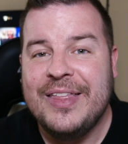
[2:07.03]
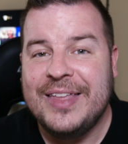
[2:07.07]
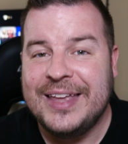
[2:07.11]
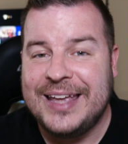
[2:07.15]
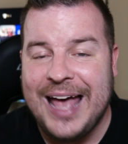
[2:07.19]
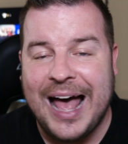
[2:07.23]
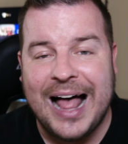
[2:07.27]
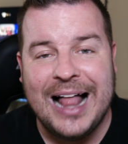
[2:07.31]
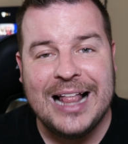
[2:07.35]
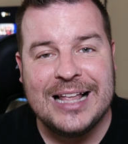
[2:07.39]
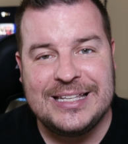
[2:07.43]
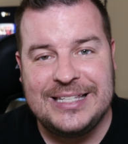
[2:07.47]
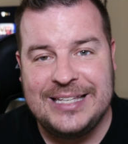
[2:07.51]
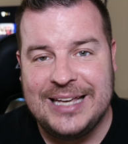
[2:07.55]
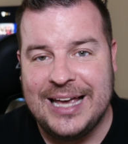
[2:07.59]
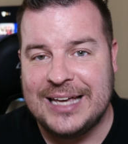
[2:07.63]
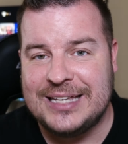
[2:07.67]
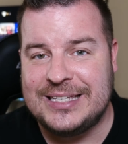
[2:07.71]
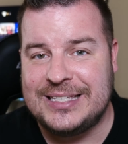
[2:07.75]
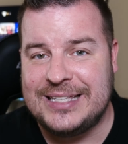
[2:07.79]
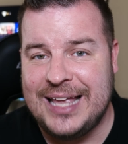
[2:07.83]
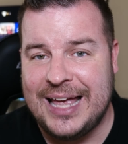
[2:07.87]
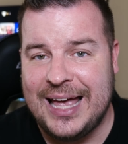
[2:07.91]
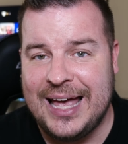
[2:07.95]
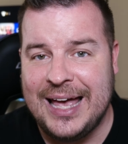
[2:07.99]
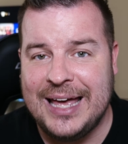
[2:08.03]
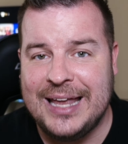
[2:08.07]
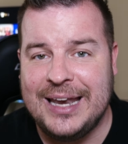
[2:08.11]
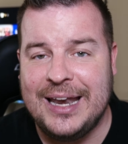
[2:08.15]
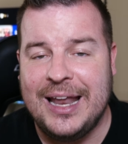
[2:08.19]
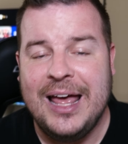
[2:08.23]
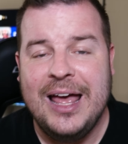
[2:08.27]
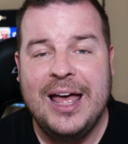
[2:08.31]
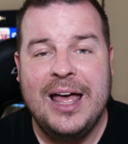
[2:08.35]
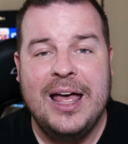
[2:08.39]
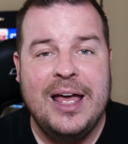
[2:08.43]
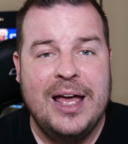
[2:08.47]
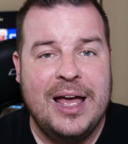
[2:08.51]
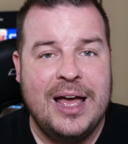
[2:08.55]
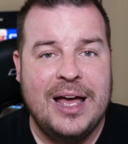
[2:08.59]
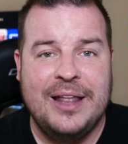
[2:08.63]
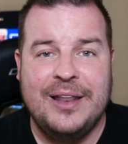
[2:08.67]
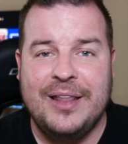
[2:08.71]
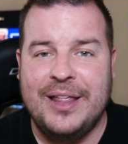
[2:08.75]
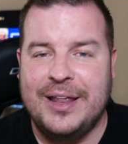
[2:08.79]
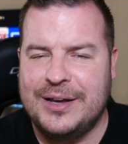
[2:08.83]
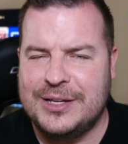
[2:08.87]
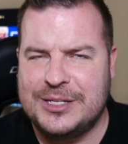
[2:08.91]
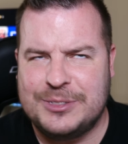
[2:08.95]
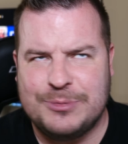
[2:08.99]
the Galaxy S10 and
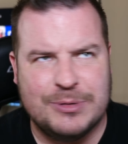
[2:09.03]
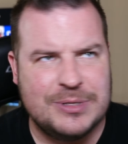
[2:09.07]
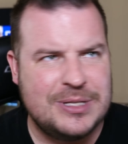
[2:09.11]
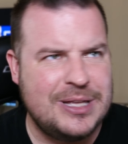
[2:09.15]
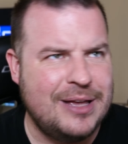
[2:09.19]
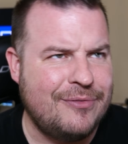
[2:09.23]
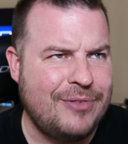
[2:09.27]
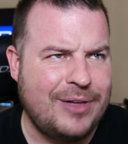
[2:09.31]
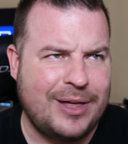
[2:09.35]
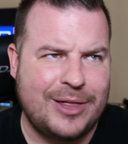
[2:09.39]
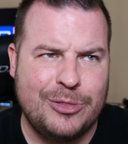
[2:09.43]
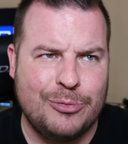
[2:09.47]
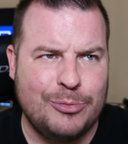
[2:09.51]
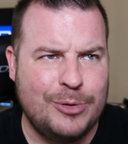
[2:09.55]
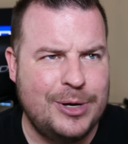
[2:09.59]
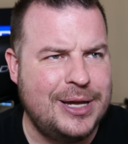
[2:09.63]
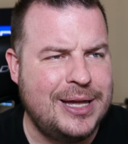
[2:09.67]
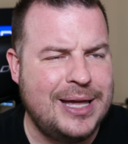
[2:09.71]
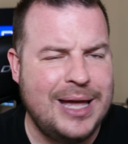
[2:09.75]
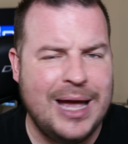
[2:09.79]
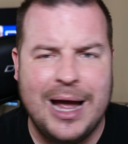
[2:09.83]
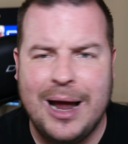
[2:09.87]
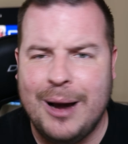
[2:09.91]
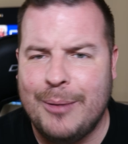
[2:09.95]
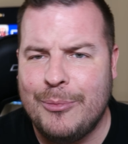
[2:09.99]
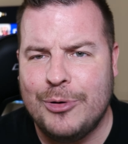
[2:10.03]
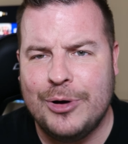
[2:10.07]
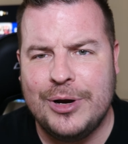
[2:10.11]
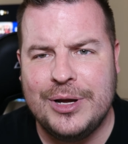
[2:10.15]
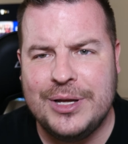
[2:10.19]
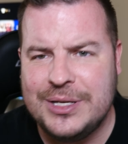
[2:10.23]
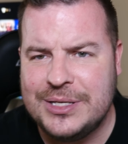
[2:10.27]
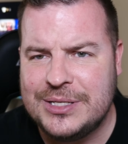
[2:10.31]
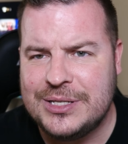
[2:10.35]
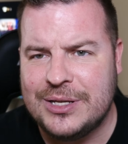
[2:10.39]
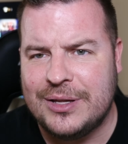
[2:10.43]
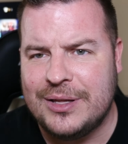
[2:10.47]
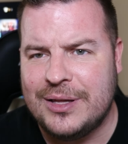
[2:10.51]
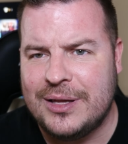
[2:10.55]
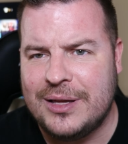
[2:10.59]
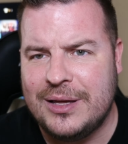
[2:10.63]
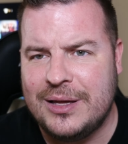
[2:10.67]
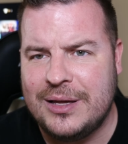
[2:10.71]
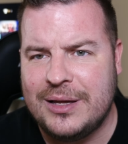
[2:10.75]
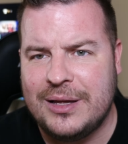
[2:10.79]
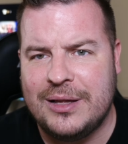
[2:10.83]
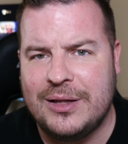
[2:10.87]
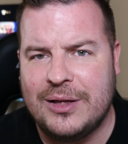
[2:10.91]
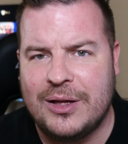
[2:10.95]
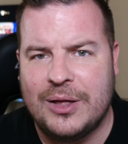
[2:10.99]
then it's supposed to have like three cameras on,
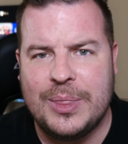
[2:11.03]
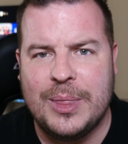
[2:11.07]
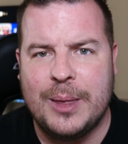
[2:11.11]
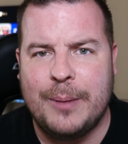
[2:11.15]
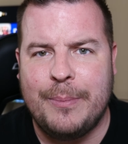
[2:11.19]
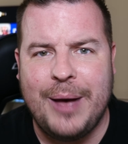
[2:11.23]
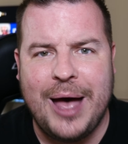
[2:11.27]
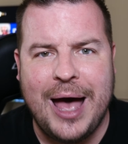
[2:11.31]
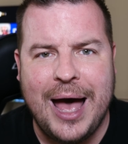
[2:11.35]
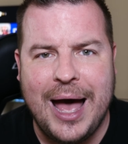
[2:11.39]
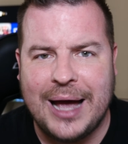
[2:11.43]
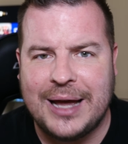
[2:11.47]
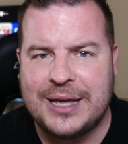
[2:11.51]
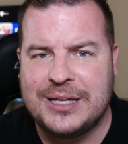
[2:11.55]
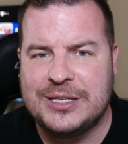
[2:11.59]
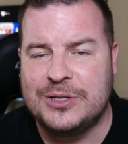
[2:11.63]
uh, on the back.